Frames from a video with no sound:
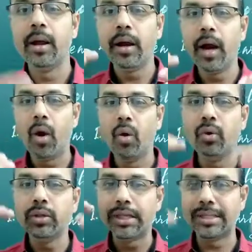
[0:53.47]

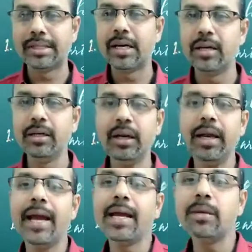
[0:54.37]
Now the sun,
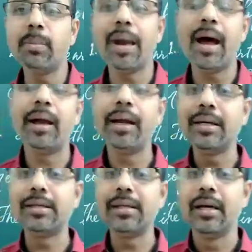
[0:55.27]
8
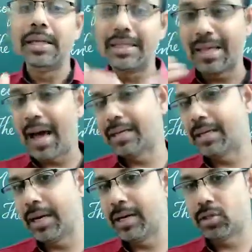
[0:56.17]
planets,
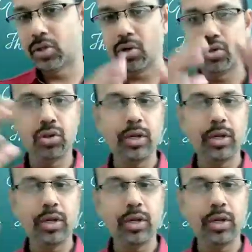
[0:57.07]
satellites also.